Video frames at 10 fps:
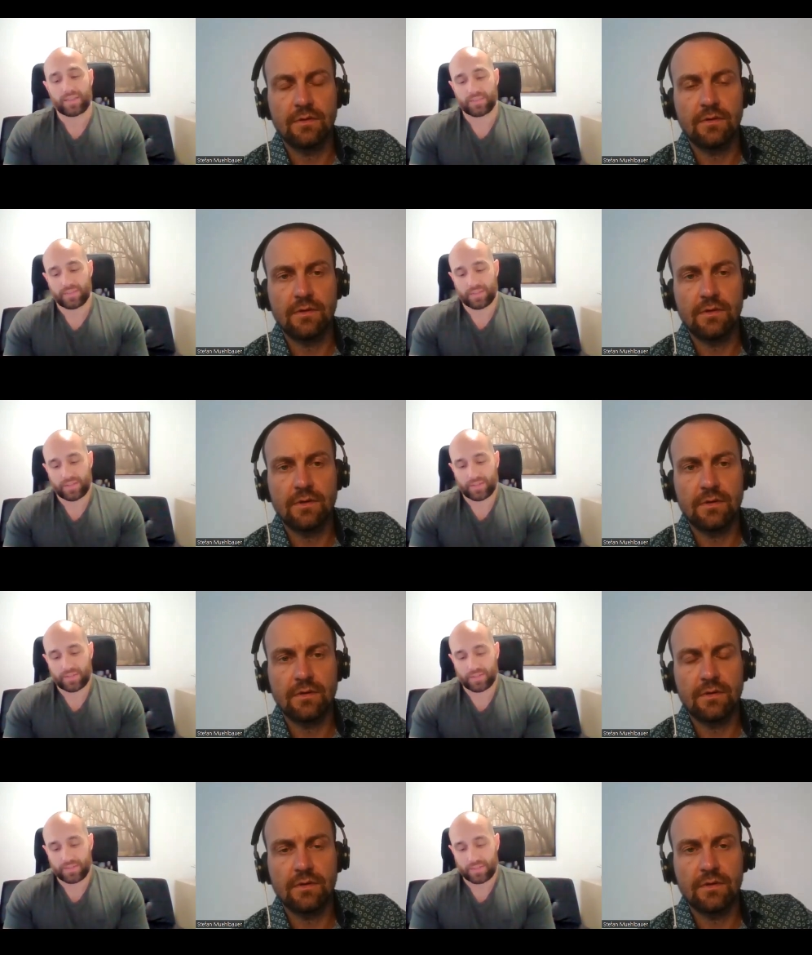Speaker 1: and
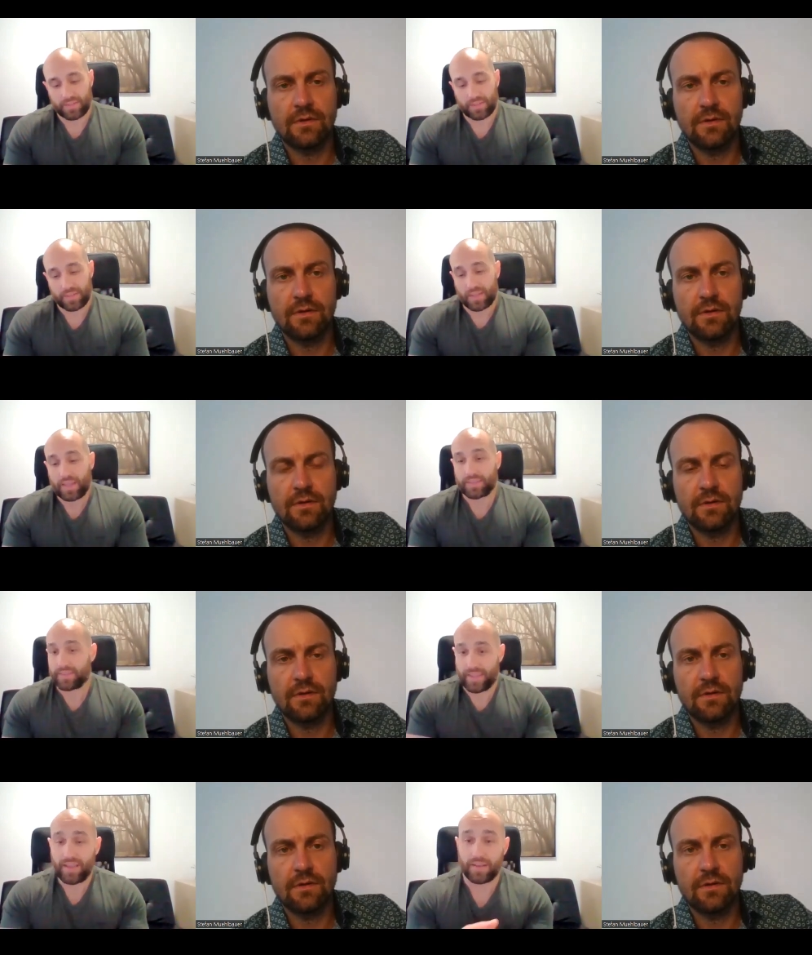uh,
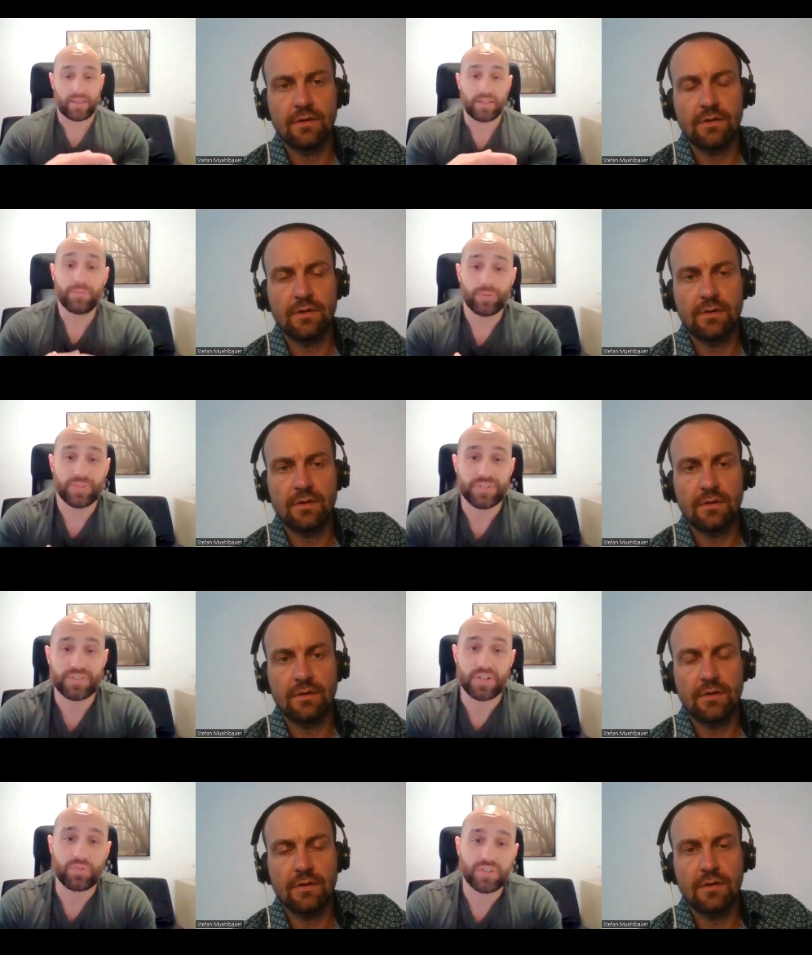yeah,
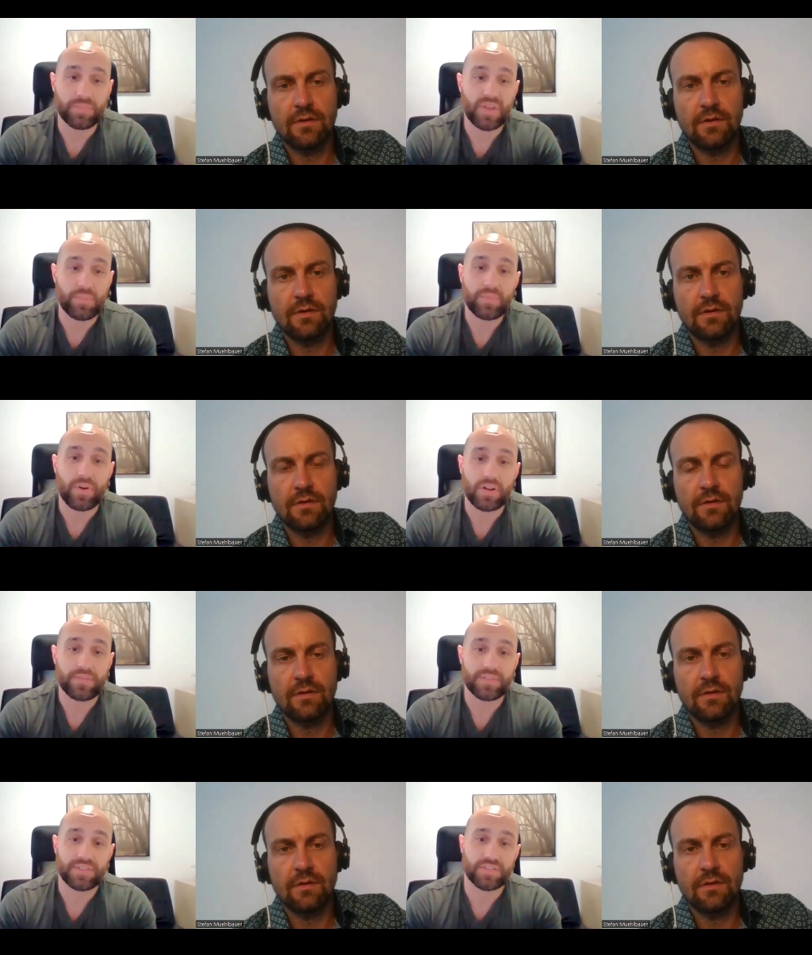influencers are going to be a big
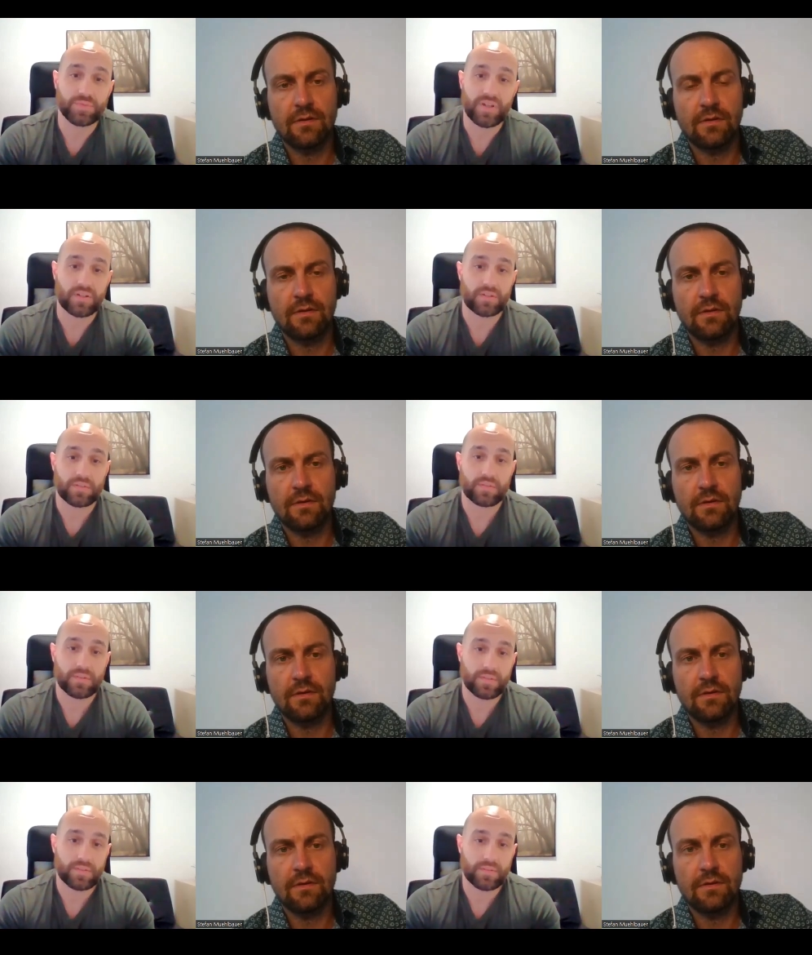part of this as well.
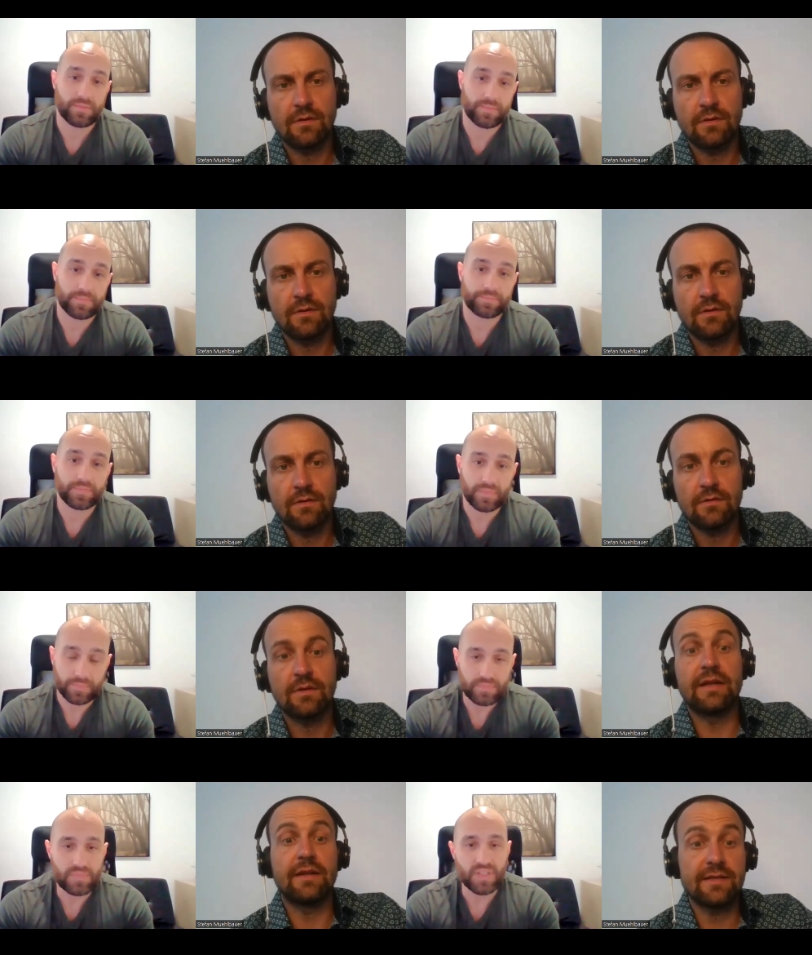
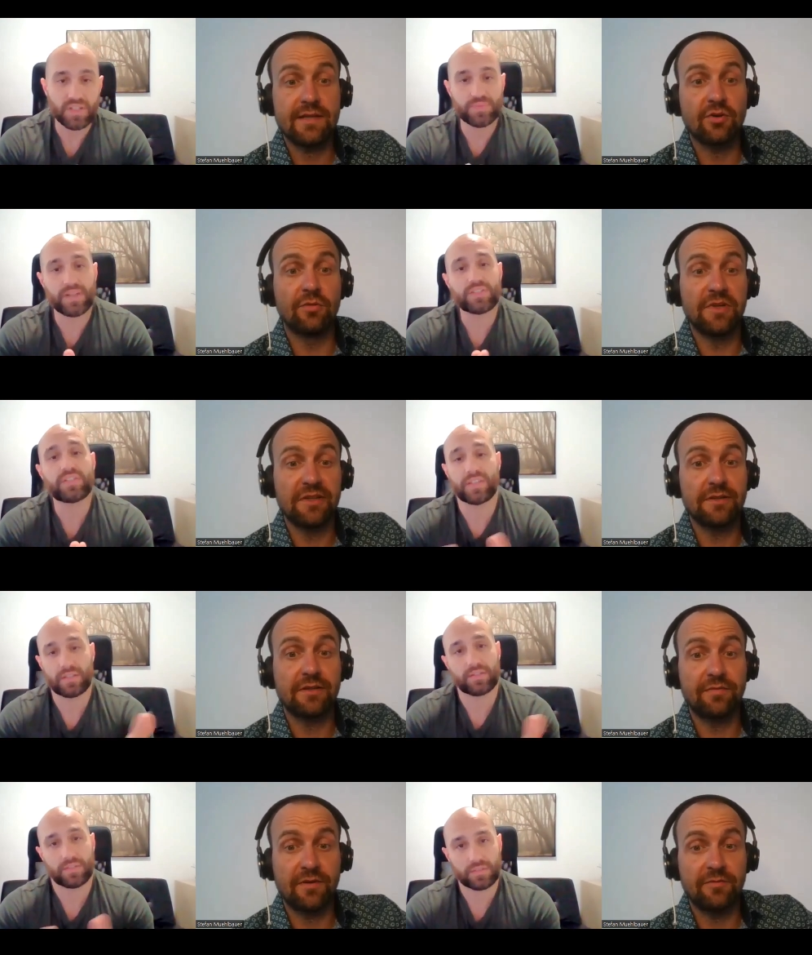
Speaker 2: And that's Especially, a
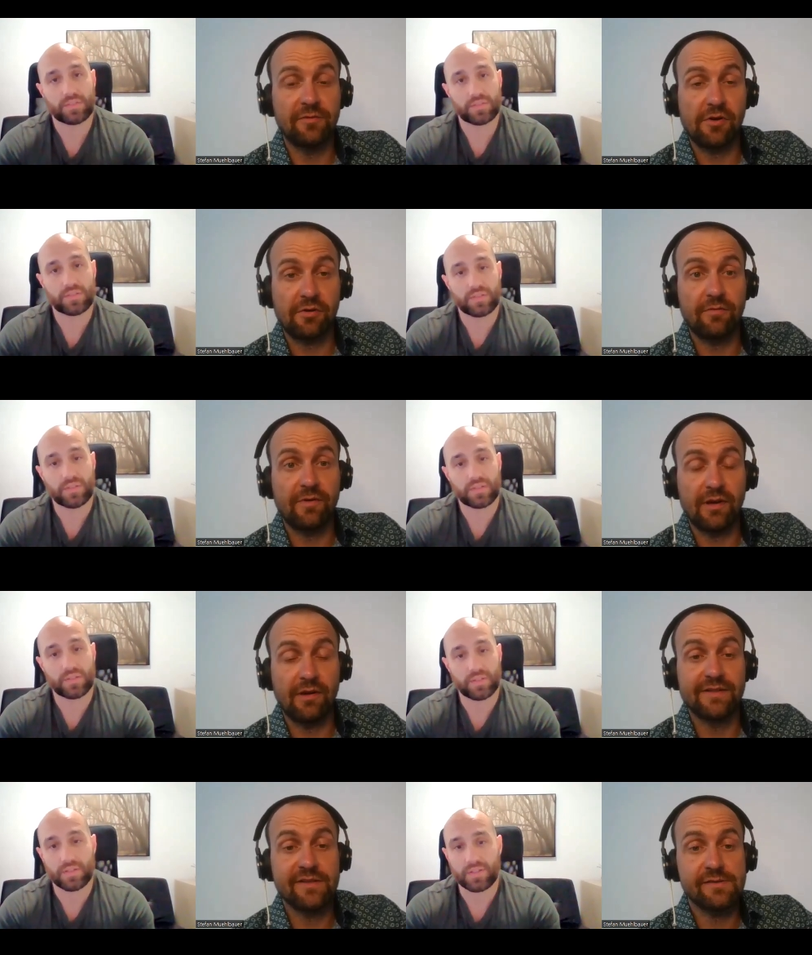completely different world, of
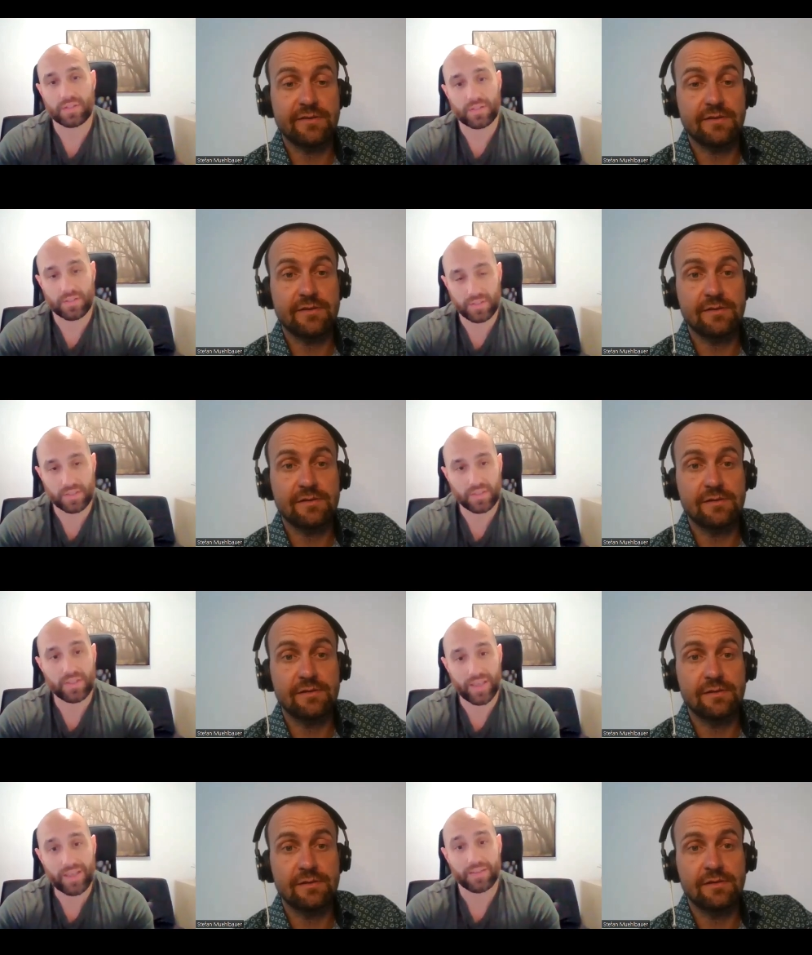course.
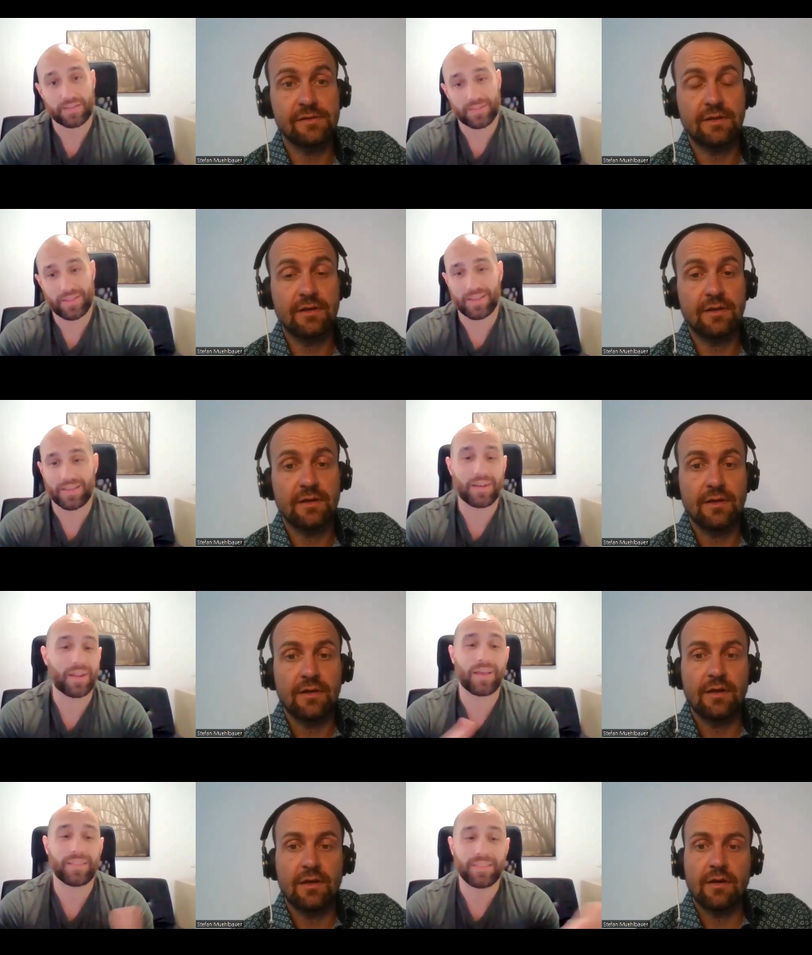Yeah, yeah,
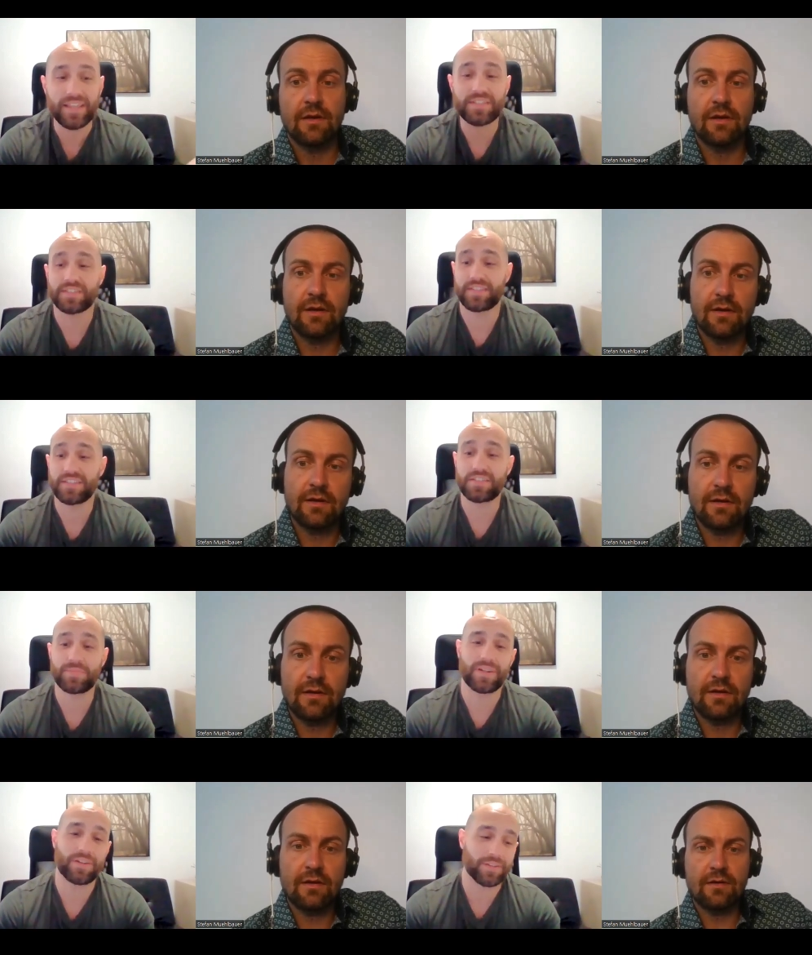
Speaker 1: and I, and this this
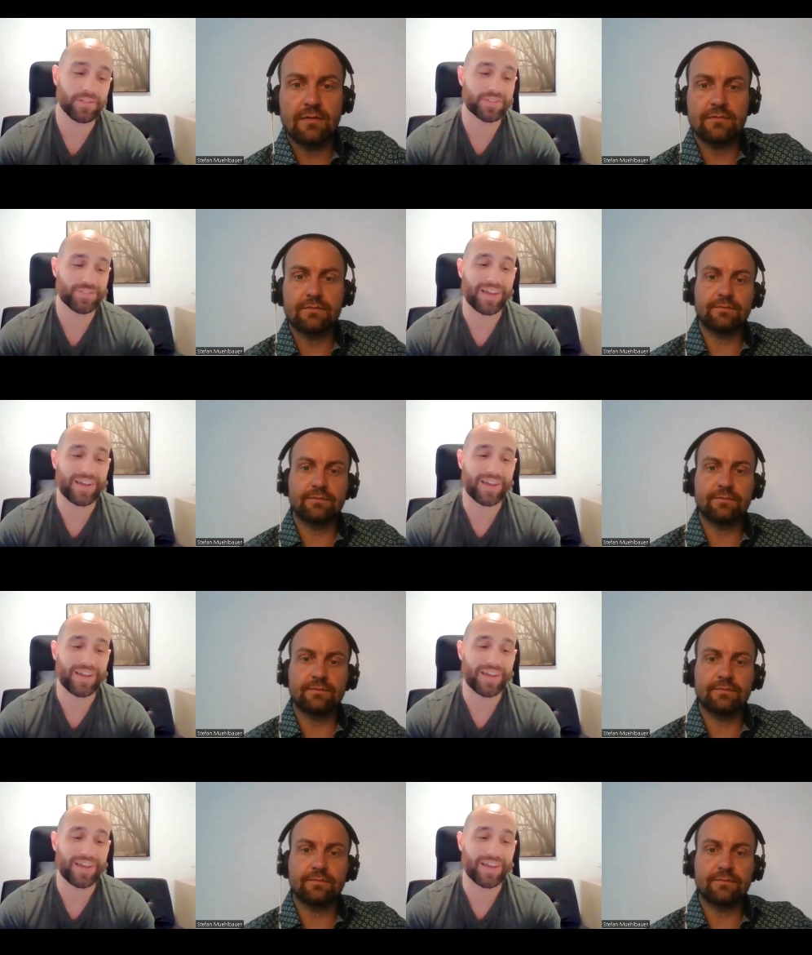has been another